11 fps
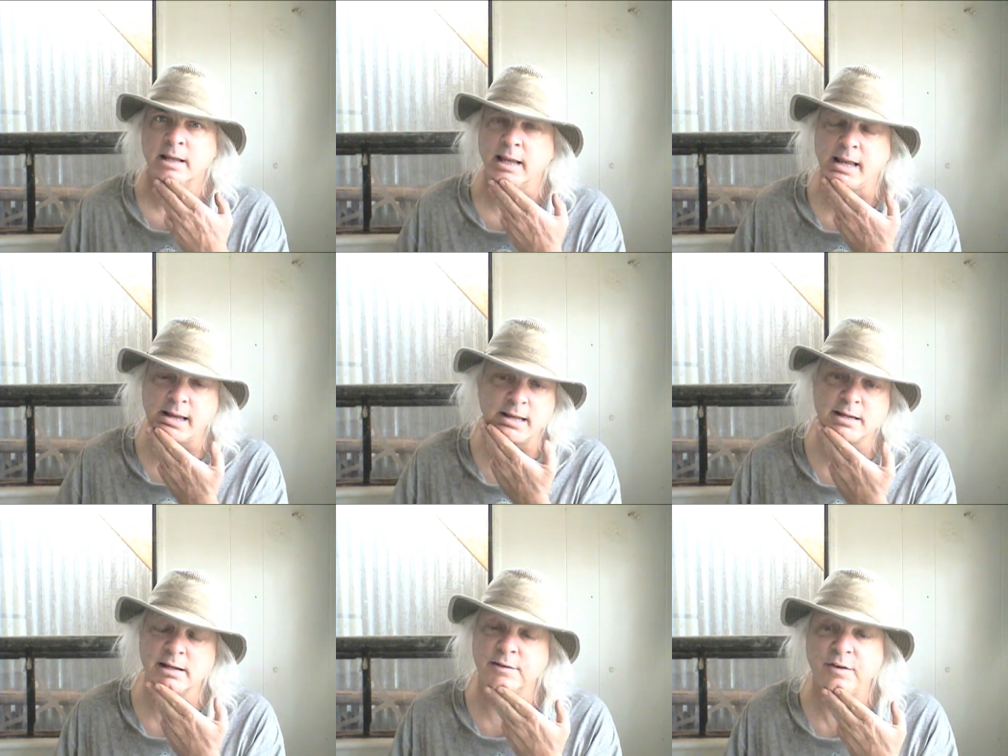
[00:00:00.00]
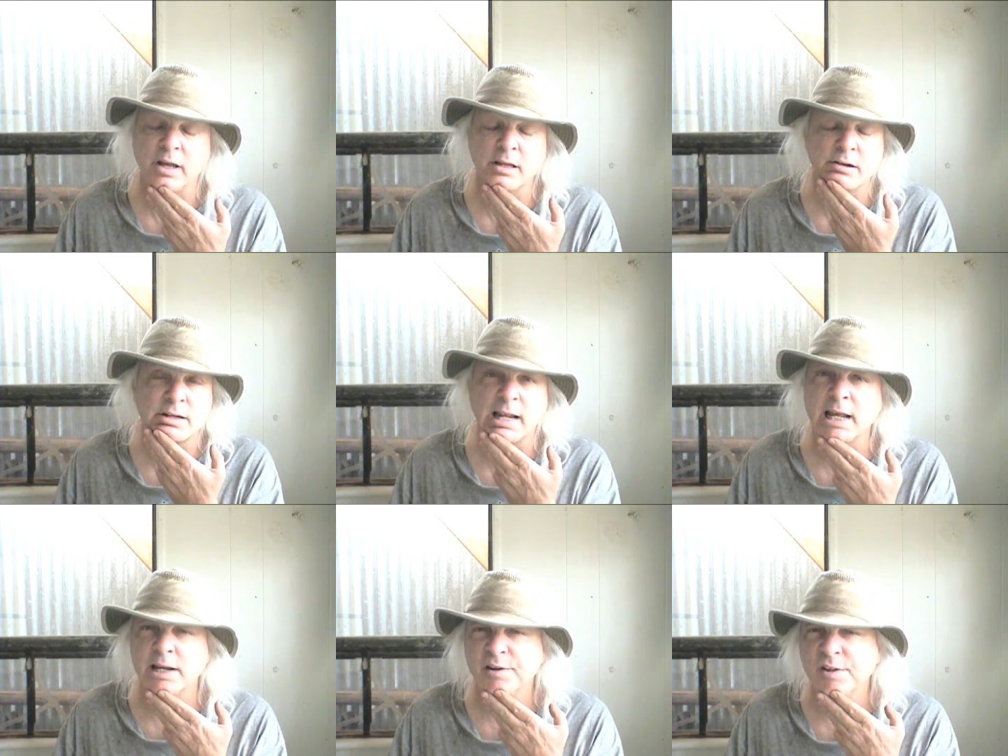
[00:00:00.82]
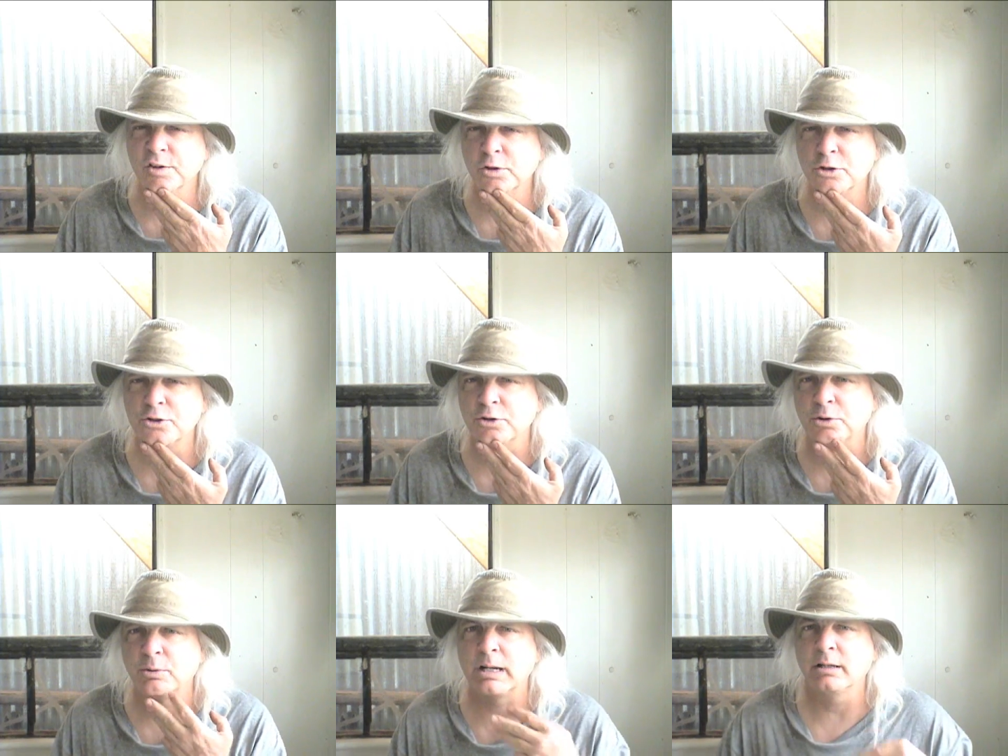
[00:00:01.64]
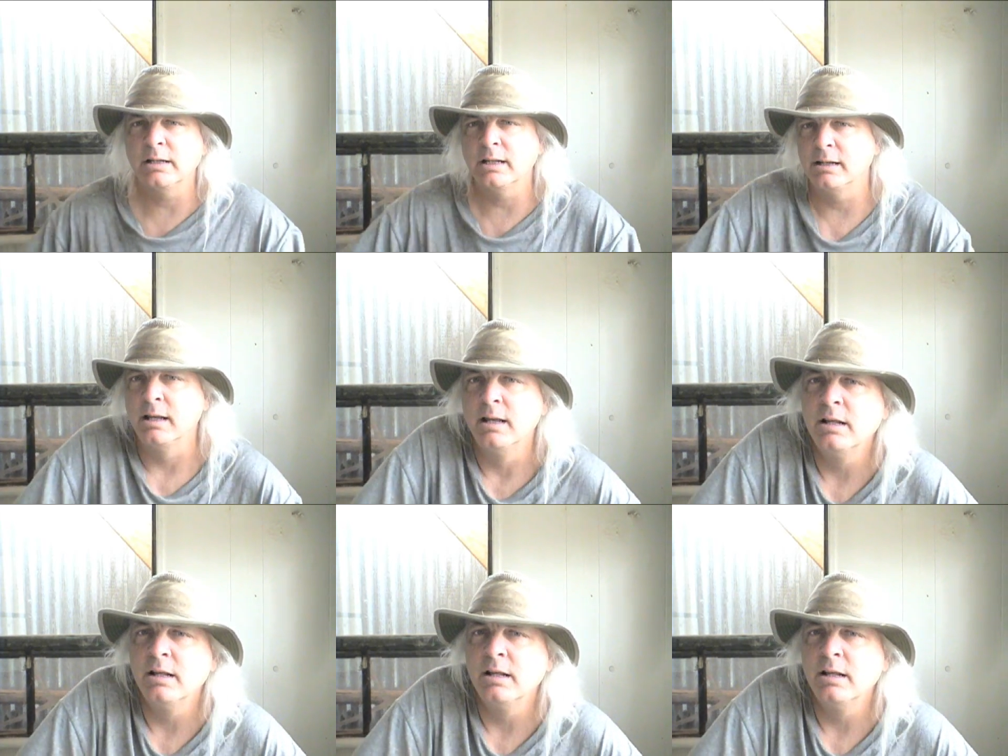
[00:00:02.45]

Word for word: And if I understand the literature correctly, it